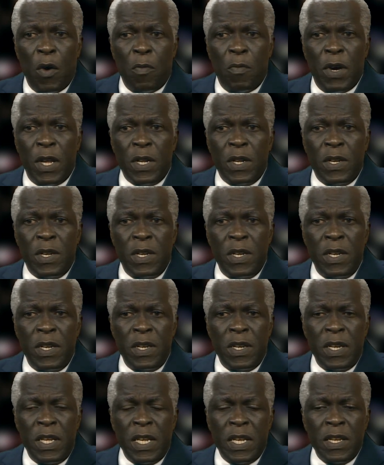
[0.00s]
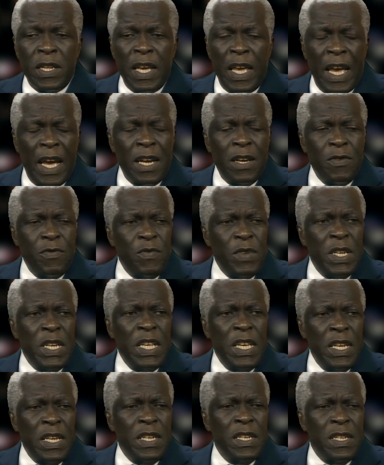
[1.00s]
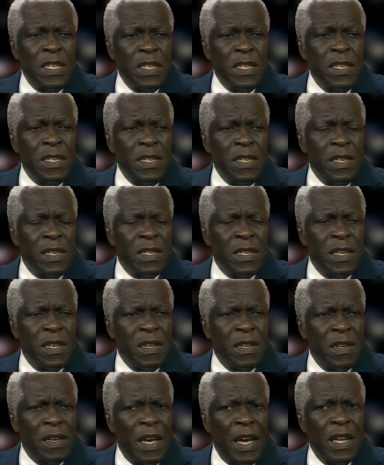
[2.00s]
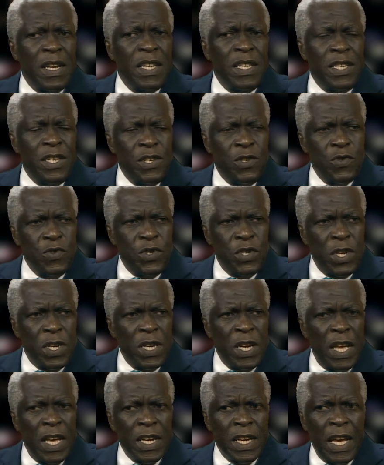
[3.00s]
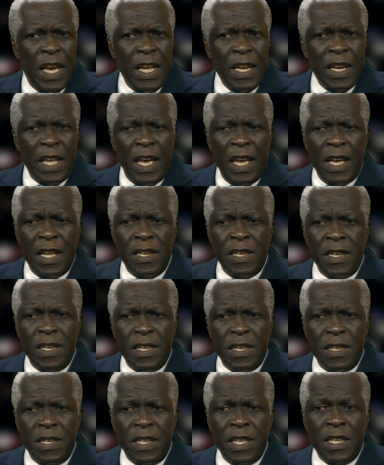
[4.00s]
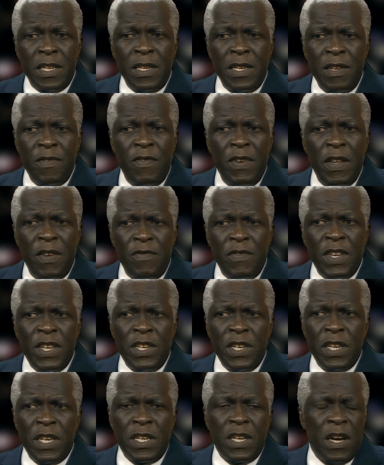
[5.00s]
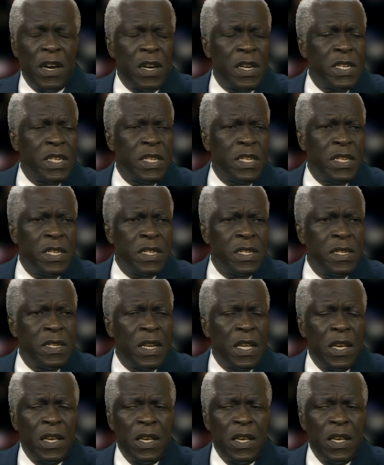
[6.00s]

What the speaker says: but in Guyana, we need an institution like that, and the Civil Aviation Authority is